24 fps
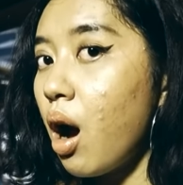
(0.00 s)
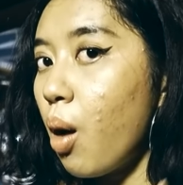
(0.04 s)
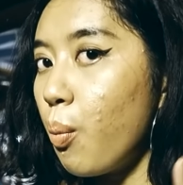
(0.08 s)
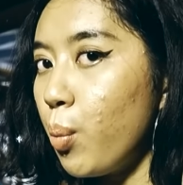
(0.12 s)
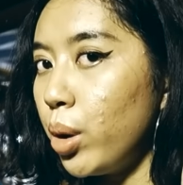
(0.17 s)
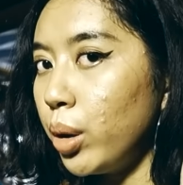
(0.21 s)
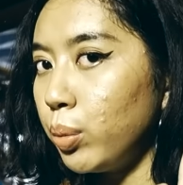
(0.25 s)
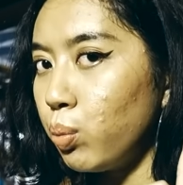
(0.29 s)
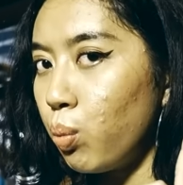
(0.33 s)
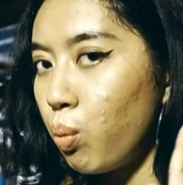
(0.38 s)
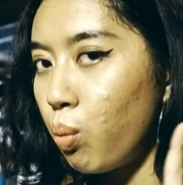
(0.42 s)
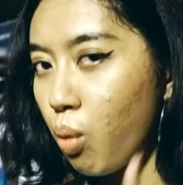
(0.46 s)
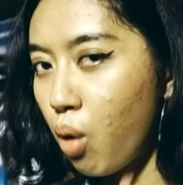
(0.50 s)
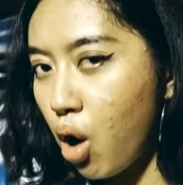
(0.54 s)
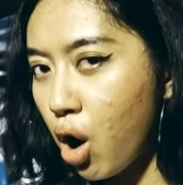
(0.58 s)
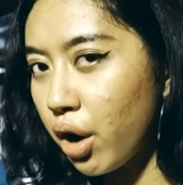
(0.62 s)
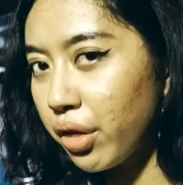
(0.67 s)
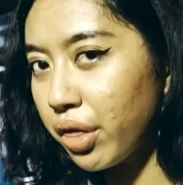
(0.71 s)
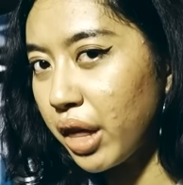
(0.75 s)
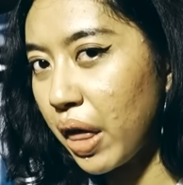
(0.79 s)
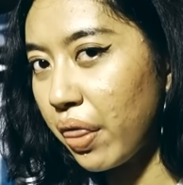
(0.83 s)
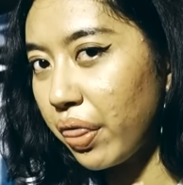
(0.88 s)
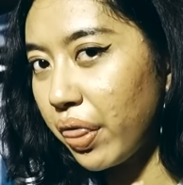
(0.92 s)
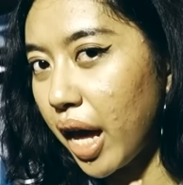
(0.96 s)
But more
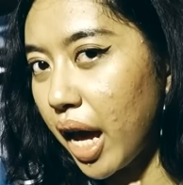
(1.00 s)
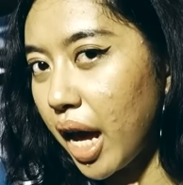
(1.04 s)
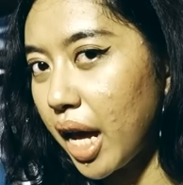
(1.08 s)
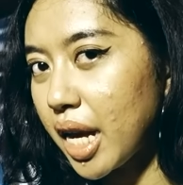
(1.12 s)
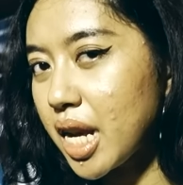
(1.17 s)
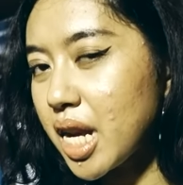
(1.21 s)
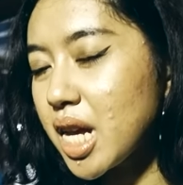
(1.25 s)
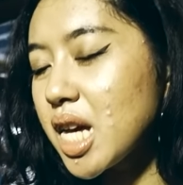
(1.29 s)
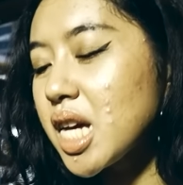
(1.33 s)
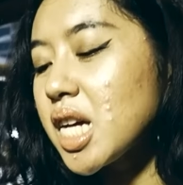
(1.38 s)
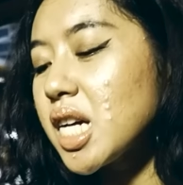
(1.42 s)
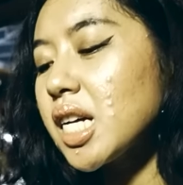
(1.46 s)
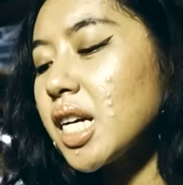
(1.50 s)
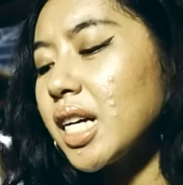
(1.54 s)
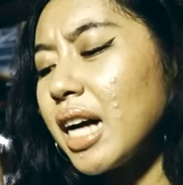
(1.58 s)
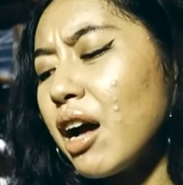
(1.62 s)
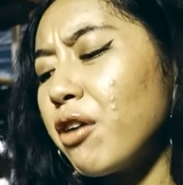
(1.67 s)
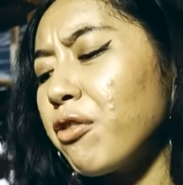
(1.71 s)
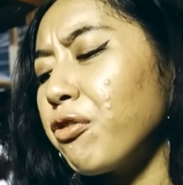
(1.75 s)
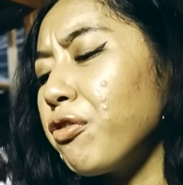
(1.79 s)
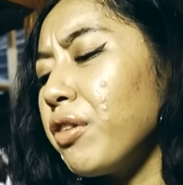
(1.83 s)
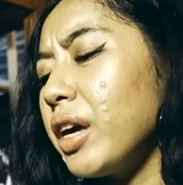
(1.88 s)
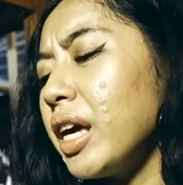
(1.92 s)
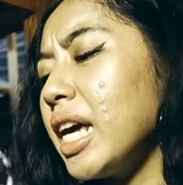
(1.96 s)
than that,
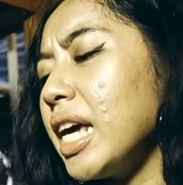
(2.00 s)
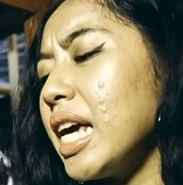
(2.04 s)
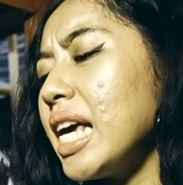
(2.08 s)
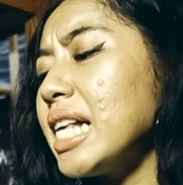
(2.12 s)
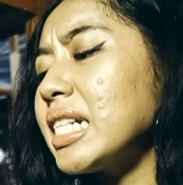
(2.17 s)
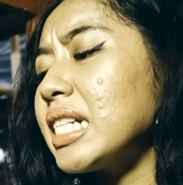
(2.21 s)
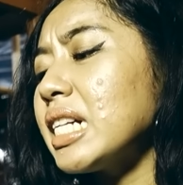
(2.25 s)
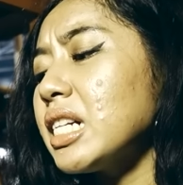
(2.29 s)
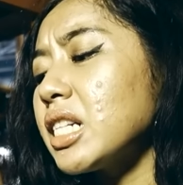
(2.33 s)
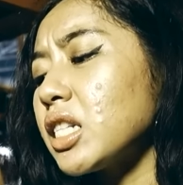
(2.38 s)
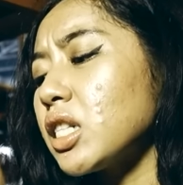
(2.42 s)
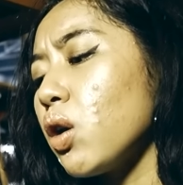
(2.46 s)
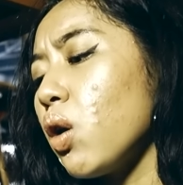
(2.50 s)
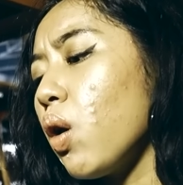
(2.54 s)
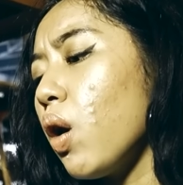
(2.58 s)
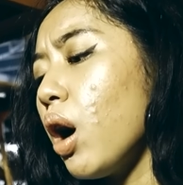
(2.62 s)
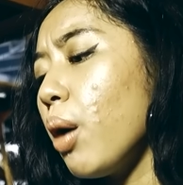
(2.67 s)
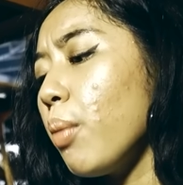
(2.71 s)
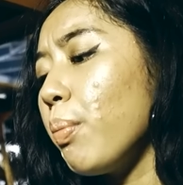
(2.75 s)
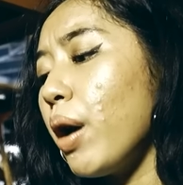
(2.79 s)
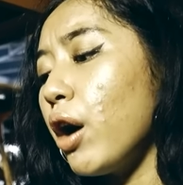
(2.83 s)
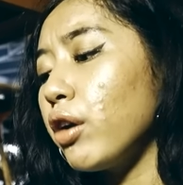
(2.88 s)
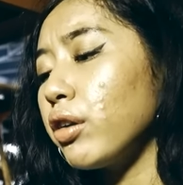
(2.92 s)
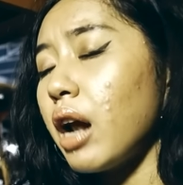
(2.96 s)
coffee is also
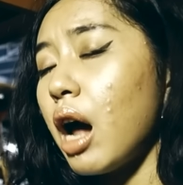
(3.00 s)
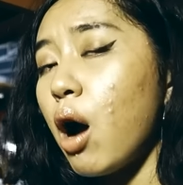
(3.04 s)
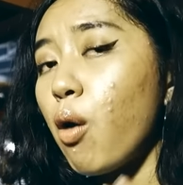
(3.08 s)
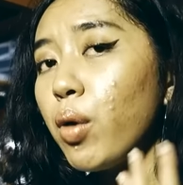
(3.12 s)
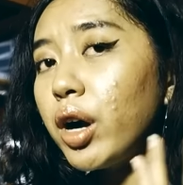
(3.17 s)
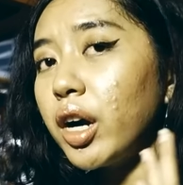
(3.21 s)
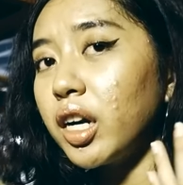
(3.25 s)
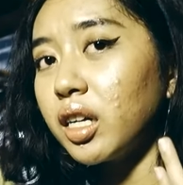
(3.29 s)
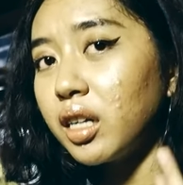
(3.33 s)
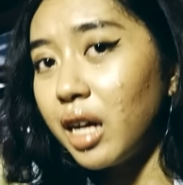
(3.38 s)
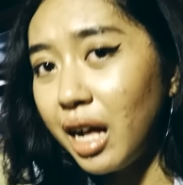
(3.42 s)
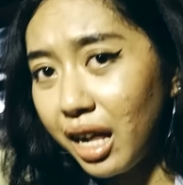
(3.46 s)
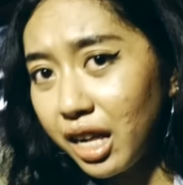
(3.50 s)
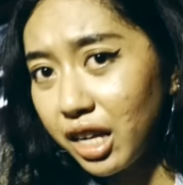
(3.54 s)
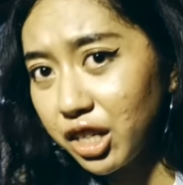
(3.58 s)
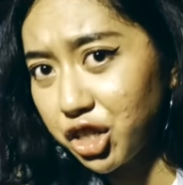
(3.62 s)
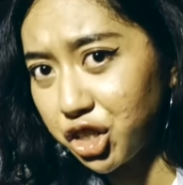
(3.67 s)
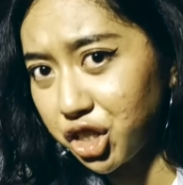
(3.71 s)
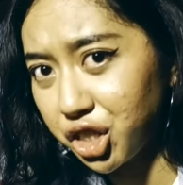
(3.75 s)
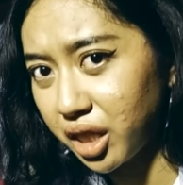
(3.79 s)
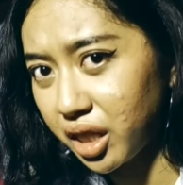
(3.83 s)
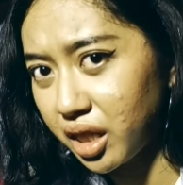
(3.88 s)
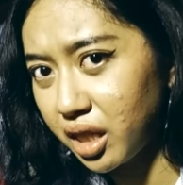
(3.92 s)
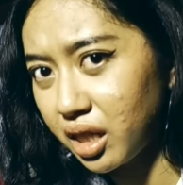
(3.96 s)
about our
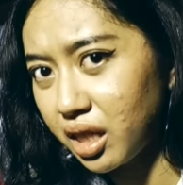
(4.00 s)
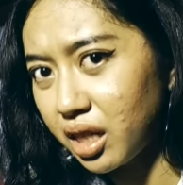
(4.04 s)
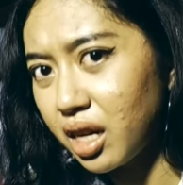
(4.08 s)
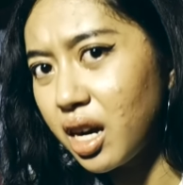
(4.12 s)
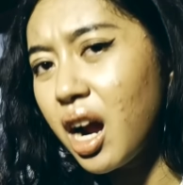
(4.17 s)
culture,